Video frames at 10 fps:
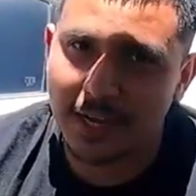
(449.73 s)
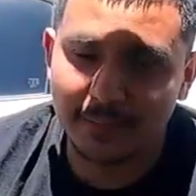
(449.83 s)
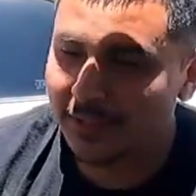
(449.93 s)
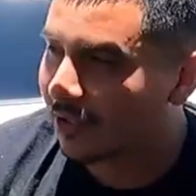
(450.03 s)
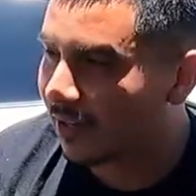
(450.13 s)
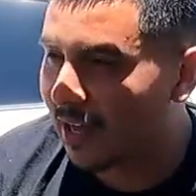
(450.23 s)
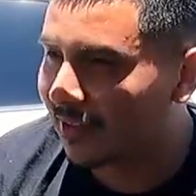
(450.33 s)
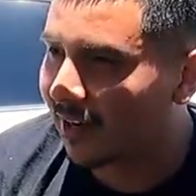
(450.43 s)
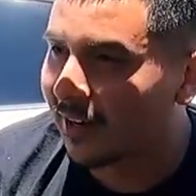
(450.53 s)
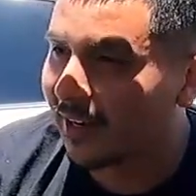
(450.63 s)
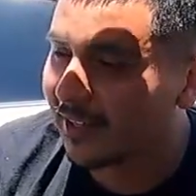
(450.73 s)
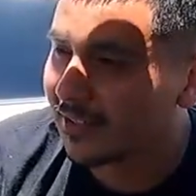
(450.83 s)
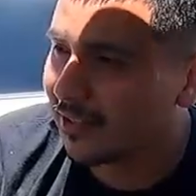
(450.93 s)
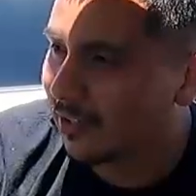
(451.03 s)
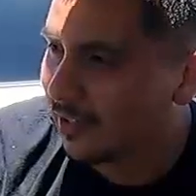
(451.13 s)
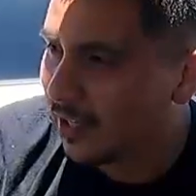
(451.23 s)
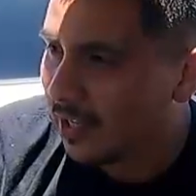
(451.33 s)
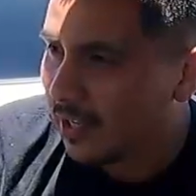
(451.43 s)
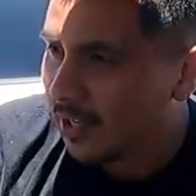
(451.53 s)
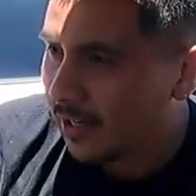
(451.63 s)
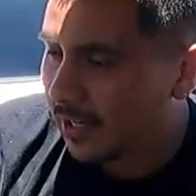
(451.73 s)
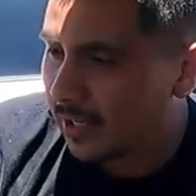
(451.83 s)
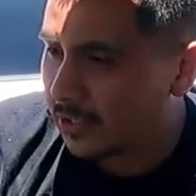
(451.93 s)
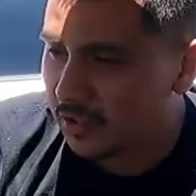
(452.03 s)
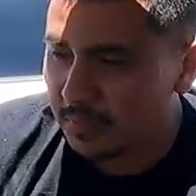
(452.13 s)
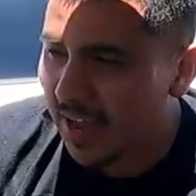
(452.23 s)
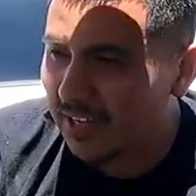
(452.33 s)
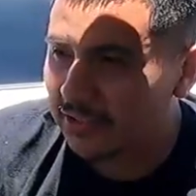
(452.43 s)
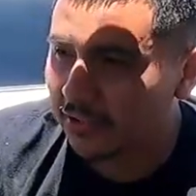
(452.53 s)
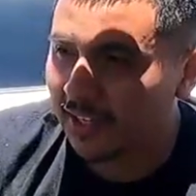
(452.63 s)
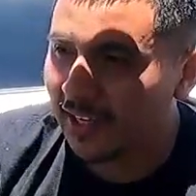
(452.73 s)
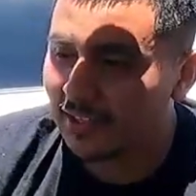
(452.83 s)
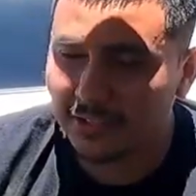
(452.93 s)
I'm still not there yet, so just master this.